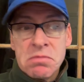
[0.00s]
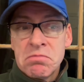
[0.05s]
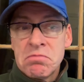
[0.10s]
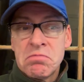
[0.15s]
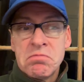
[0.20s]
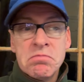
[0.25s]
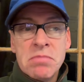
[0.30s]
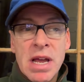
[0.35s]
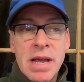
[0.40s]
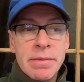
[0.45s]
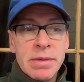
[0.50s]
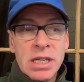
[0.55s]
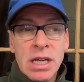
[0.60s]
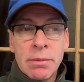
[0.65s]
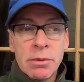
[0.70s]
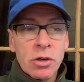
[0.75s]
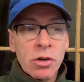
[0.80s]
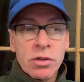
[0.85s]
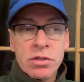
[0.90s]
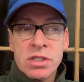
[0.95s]
maybe come
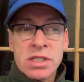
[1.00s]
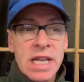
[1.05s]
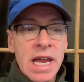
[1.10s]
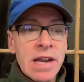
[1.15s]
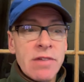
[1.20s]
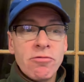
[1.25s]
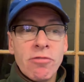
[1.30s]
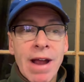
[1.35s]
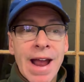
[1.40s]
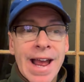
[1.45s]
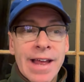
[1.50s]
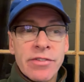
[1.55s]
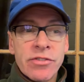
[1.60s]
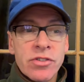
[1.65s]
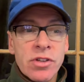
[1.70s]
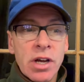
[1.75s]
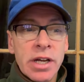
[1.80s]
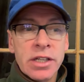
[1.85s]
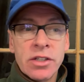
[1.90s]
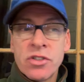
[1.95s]
across 10 rats
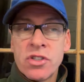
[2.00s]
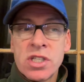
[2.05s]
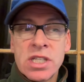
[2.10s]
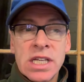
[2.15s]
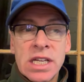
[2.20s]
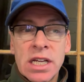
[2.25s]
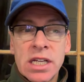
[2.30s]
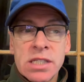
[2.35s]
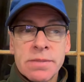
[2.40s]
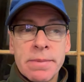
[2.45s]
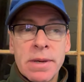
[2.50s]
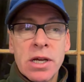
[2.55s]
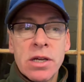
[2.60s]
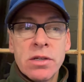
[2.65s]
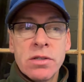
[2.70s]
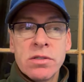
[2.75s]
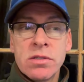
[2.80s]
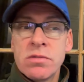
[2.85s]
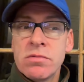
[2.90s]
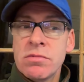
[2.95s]
that I could see, I
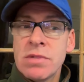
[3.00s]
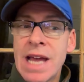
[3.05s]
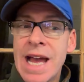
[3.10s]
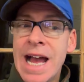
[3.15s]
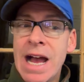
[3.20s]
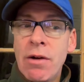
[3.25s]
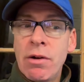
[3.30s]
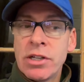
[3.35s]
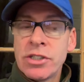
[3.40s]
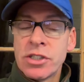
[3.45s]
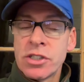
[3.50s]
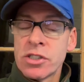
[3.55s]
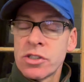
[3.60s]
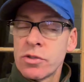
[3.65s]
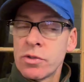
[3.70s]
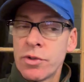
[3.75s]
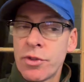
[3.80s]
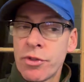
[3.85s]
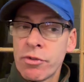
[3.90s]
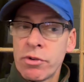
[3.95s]
suppose. Now I just
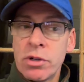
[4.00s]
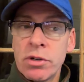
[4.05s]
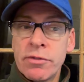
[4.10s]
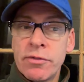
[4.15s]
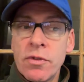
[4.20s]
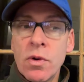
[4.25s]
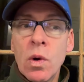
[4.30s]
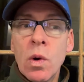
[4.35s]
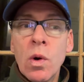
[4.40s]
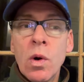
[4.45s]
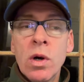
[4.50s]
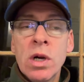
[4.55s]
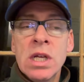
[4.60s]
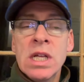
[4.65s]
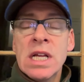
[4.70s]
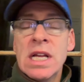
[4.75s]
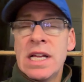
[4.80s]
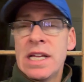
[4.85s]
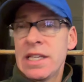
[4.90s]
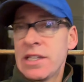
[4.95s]
saw 3 or 4.
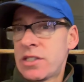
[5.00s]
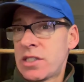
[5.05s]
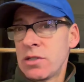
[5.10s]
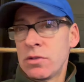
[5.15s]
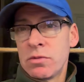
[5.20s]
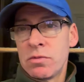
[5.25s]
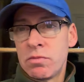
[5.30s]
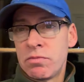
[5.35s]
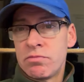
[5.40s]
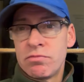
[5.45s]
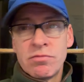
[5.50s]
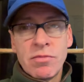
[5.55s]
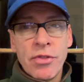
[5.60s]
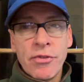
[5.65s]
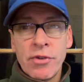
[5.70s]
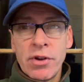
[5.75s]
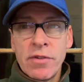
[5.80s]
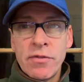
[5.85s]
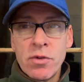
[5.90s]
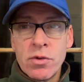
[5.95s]
It's still
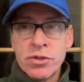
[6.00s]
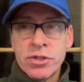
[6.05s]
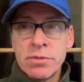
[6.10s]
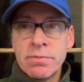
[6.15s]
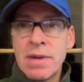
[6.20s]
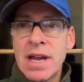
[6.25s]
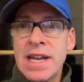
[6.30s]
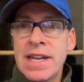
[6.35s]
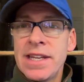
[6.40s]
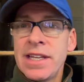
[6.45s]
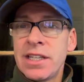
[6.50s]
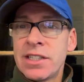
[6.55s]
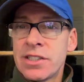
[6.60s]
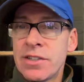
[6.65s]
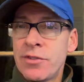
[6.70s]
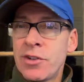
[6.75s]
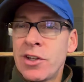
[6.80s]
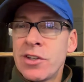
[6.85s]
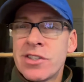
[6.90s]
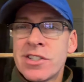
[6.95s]
3 or 4 too many, because
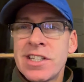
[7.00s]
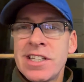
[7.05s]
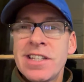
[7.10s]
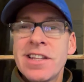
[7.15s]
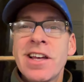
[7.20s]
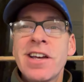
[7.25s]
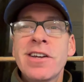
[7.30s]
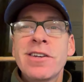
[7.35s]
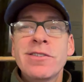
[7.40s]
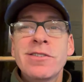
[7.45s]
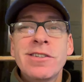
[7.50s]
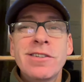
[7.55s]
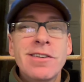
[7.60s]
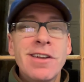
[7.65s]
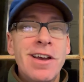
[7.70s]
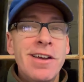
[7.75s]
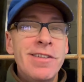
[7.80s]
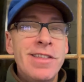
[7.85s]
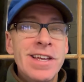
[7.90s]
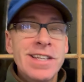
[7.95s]
if you can see those, you
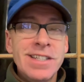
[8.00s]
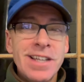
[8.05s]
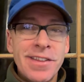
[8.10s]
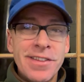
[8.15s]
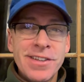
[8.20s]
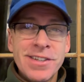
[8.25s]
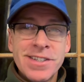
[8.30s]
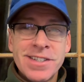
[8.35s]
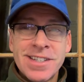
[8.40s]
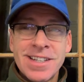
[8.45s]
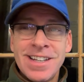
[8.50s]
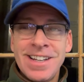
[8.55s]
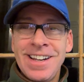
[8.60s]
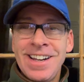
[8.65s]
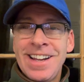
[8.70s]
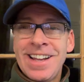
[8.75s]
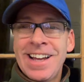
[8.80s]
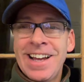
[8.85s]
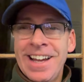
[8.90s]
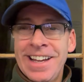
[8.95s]
know there's others
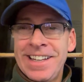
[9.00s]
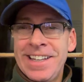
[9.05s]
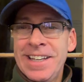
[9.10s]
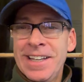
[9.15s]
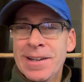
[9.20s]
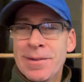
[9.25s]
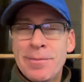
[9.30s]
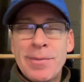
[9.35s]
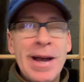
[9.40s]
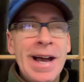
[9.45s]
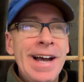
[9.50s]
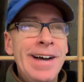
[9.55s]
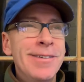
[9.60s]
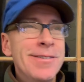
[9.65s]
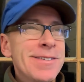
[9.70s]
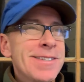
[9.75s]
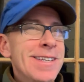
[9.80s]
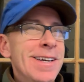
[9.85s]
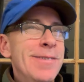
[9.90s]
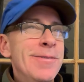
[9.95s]
hanging
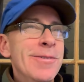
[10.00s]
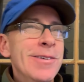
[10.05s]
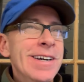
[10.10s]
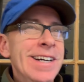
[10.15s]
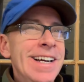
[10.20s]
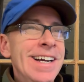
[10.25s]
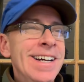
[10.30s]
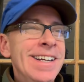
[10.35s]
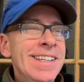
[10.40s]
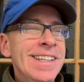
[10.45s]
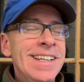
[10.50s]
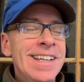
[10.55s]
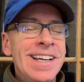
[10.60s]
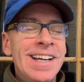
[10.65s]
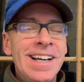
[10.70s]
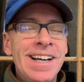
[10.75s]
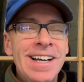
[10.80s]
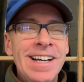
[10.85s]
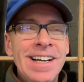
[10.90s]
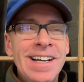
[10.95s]
about somewhere.
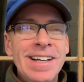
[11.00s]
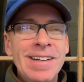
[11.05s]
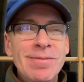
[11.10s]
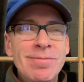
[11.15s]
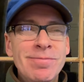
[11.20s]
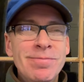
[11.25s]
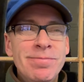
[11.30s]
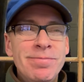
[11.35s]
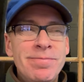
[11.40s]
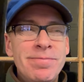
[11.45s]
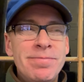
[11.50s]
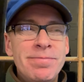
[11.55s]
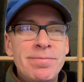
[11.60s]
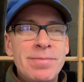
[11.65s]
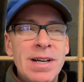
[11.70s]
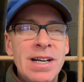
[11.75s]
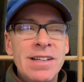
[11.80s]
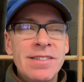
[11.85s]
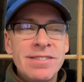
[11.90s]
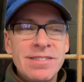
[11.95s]

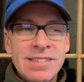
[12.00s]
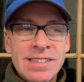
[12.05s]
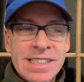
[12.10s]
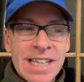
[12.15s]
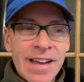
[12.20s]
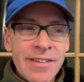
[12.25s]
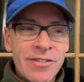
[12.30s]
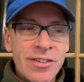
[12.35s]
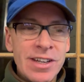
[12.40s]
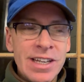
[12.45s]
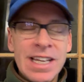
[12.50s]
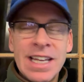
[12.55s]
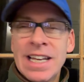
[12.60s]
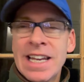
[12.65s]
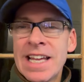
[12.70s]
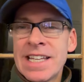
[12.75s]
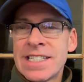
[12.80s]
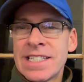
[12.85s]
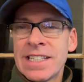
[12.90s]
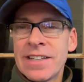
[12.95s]
But definitely a
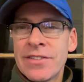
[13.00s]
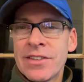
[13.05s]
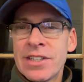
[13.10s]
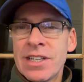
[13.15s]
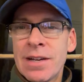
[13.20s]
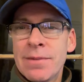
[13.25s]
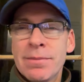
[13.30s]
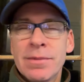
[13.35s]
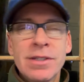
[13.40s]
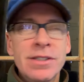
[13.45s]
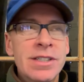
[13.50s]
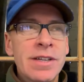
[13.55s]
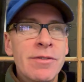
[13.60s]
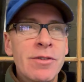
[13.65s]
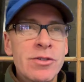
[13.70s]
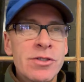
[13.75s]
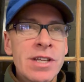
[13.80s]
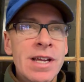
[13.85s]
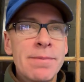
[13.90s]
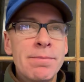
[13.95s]
lessening of the numbers. I've
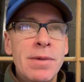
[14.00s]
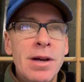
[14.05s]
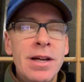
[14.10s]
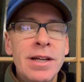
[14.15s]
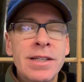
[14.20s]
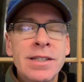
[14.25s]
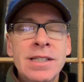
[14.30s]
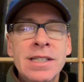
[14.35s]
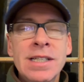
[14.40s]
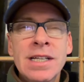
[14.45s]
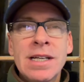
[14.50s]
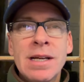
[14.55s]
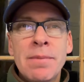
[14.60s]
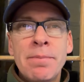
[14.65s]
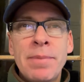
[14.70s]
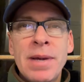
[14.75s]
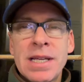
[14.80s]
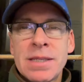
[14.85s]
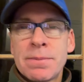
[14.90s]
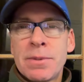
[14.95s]
also had my
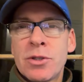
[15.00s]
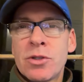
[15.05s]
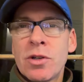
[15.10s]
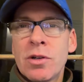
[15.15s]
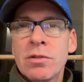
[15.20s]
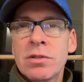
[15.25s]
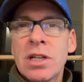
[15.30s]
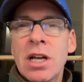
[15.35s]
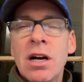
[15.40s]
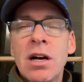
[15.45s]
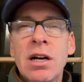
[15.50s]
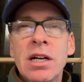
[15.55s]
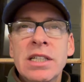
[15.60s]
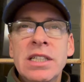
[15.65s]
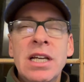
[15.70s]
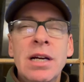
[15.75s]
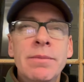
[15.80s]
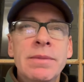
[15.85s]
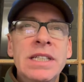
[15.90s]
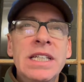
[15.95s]
pest patrol guy
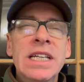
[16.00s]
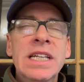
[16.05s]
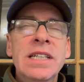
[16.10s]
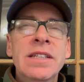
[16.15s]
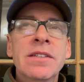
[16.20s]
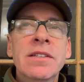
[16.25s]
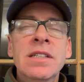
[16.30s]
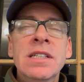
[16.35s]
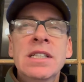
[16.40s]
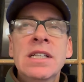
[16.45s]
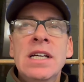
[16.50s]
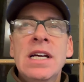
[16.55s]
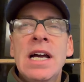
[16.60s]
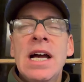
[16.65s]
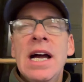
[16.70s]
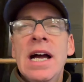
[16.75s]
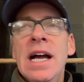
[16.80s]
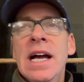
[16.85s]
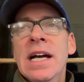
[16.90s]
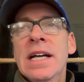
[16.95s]
coming in,
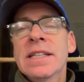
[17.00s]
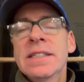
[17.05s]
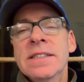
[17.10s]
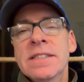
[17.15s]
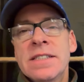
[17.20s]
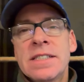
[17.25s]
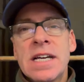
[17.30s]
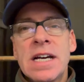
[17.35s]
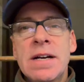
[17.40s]
and